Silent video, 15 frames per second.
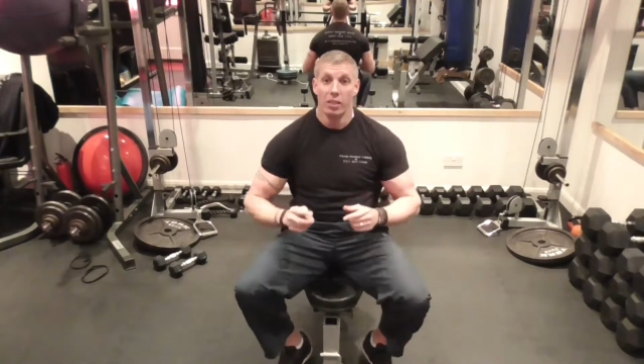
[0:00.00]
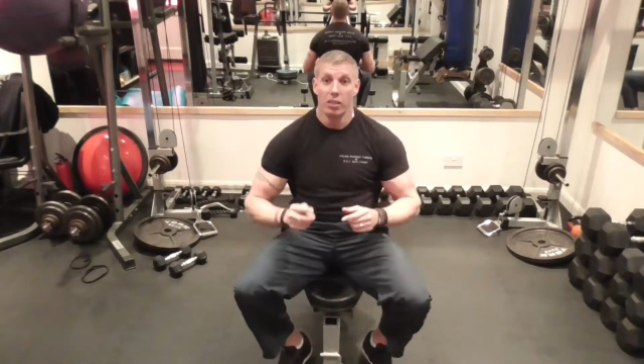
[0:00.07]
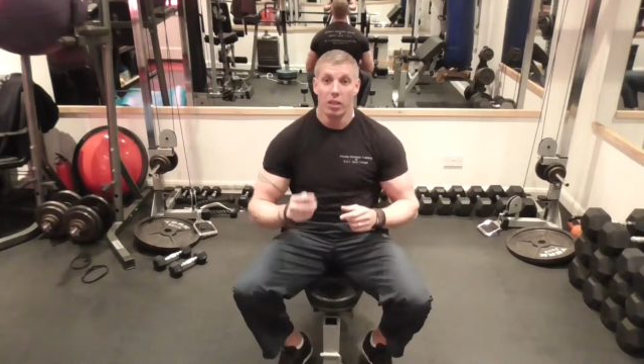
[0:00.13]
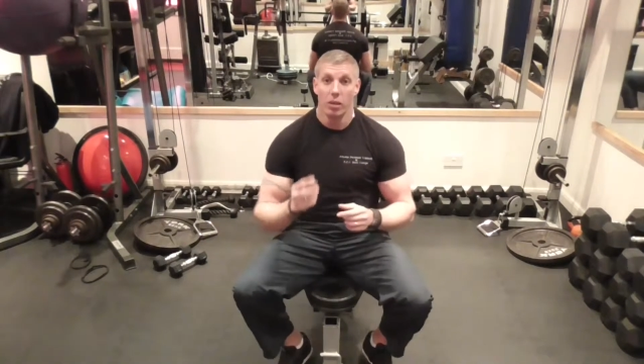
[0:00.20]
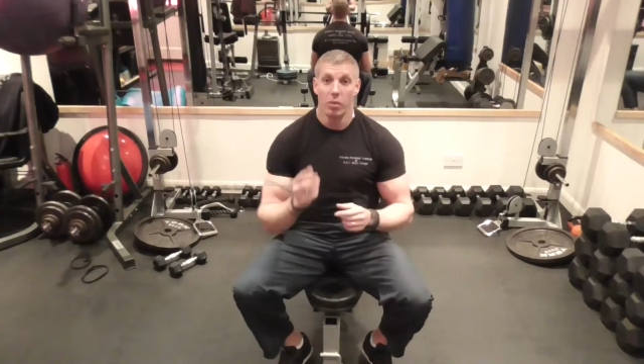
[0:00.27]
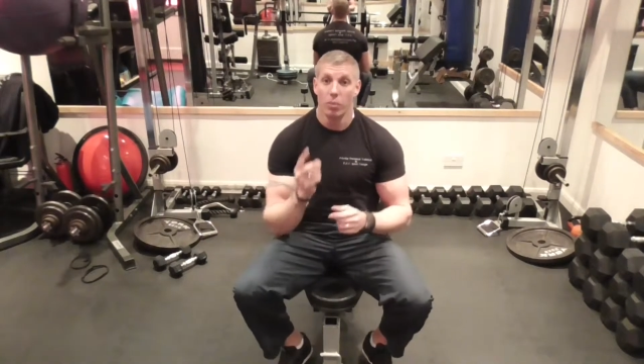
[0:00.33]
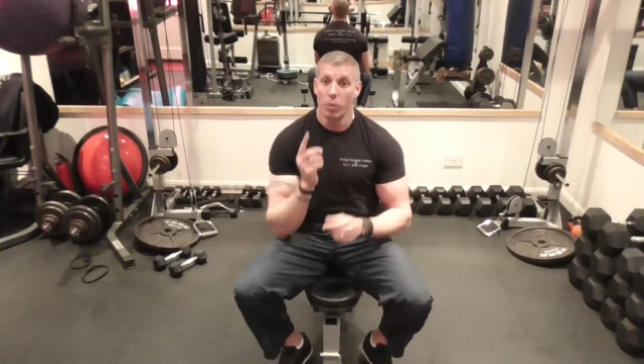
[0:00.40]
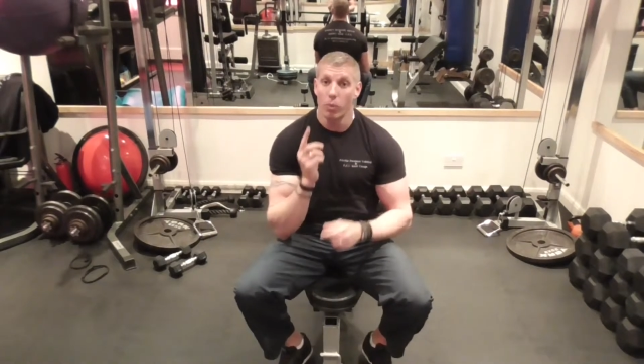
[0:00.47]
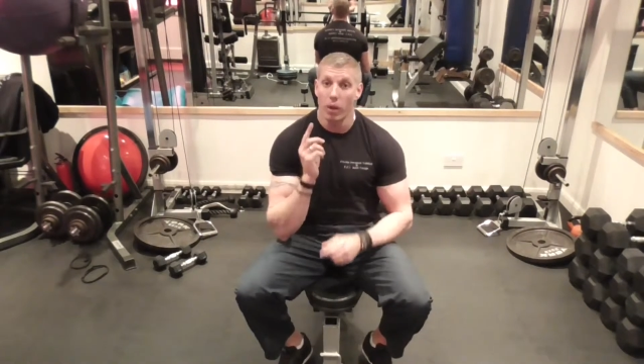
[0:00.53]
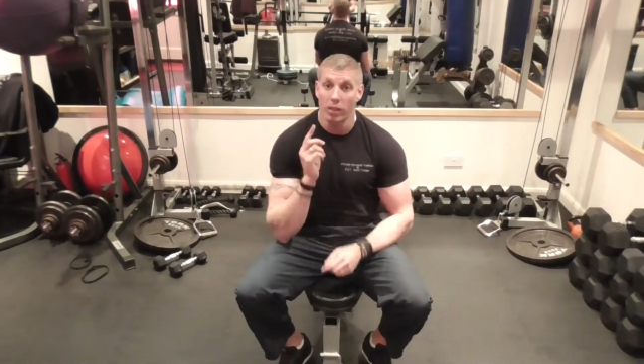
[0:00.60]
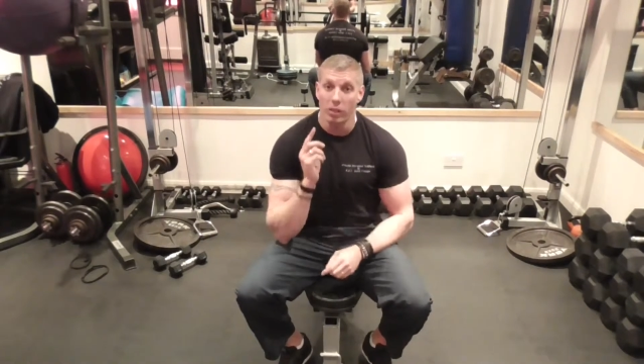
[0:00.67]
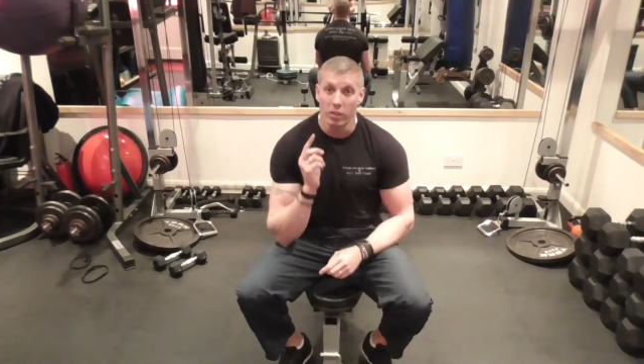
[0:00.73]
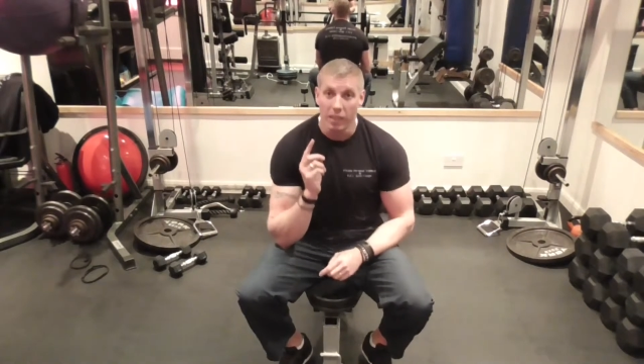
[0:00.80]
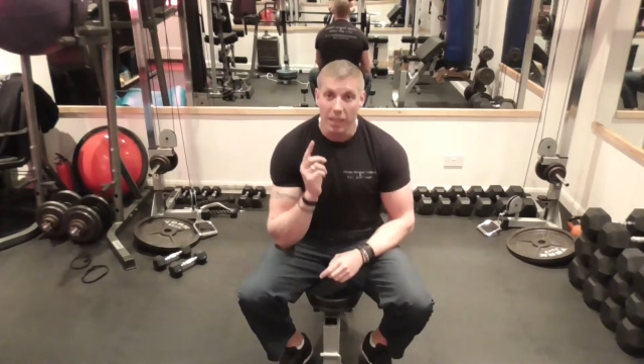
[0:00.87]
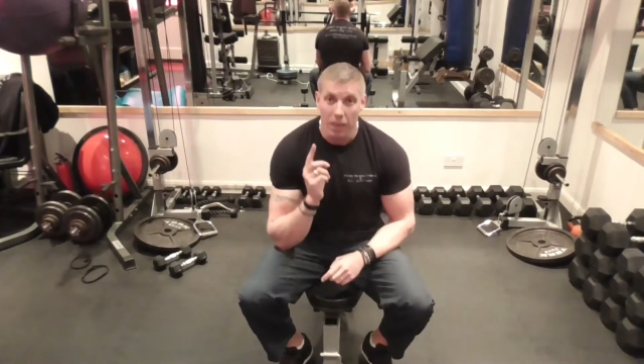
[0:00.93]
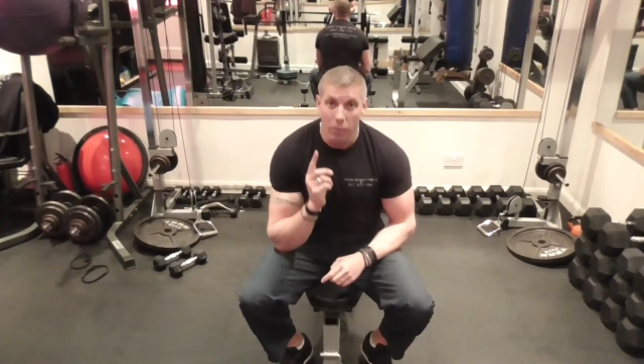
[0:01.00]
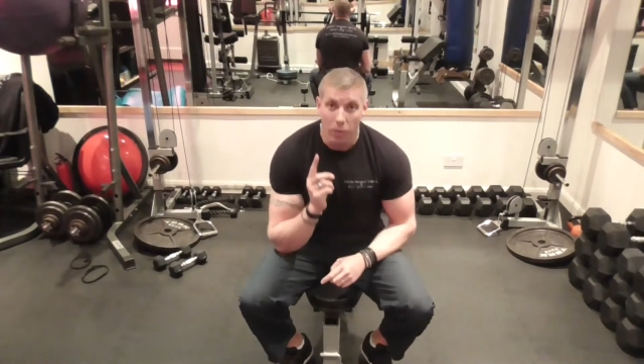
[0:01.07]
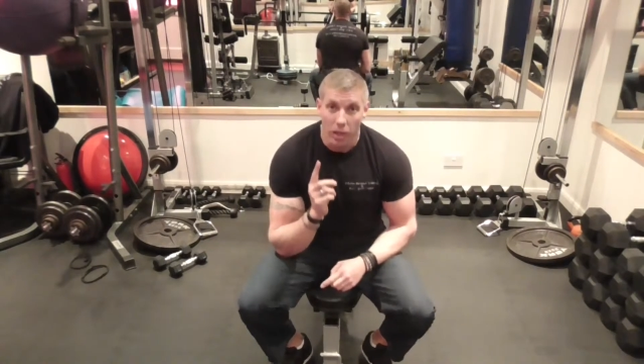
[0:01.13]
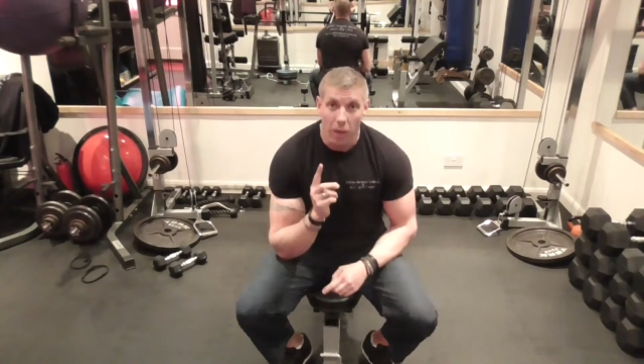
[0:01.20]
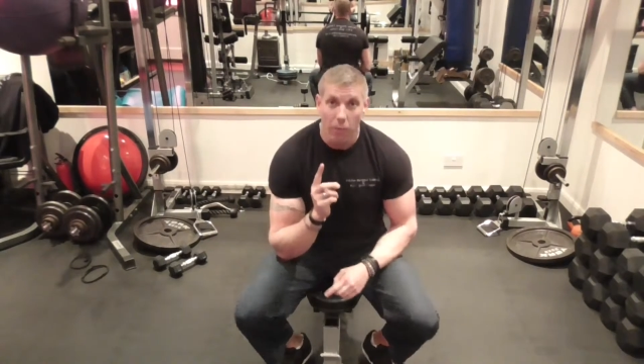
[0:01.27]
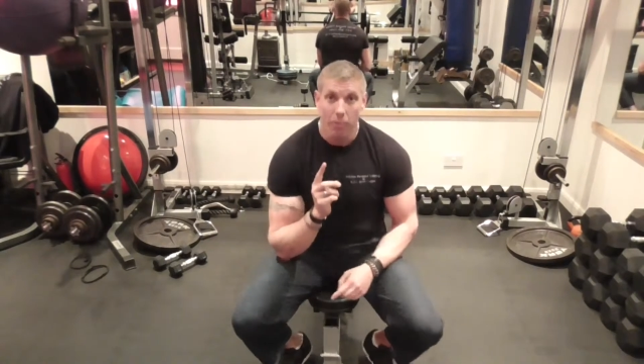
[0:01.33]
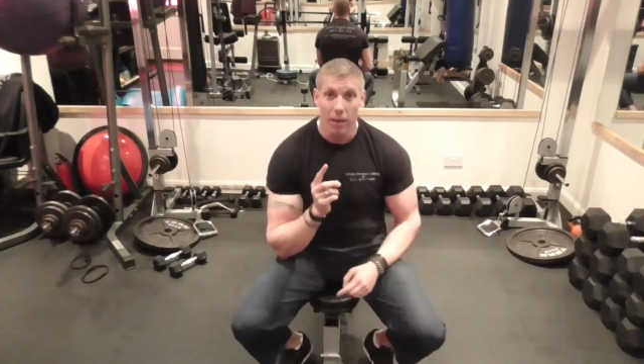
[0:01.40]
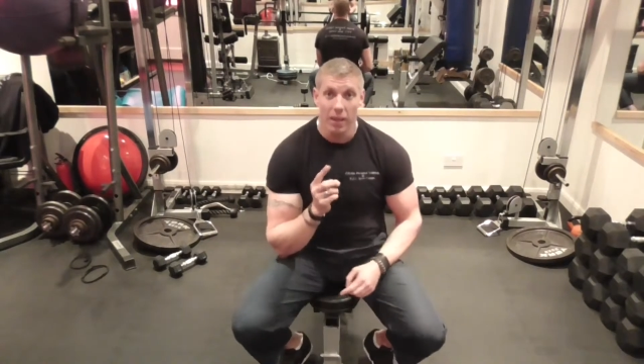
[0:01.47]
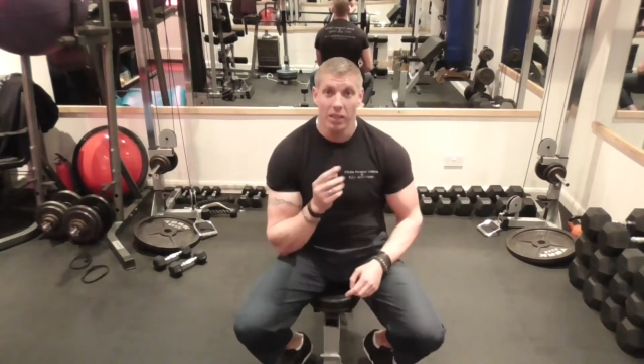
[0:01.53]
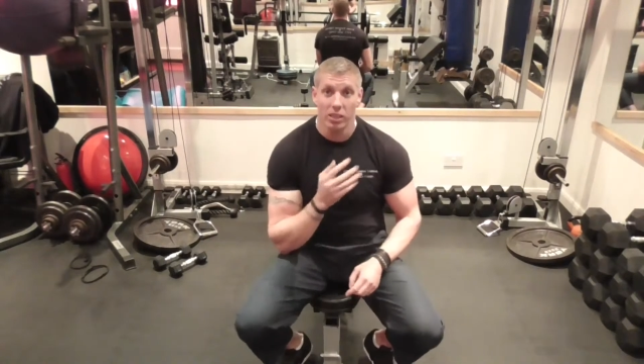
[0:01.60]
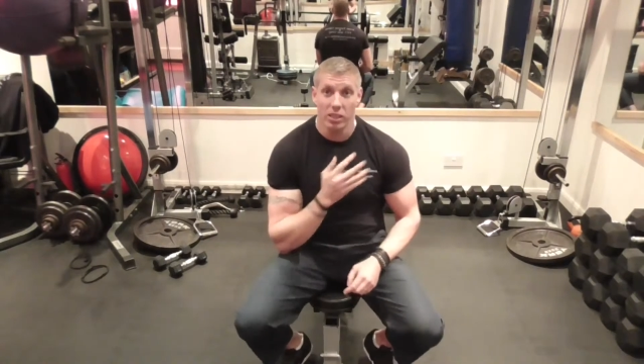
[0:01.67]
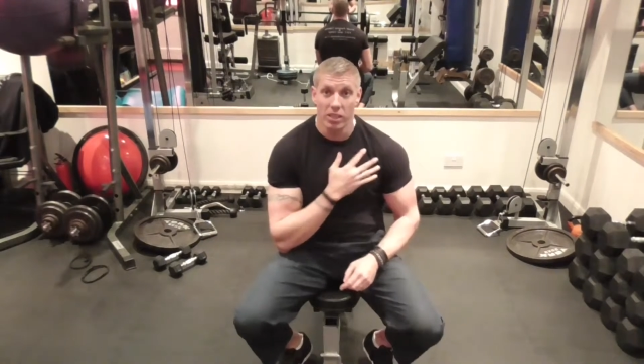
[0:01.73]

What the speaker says: So once again, we come back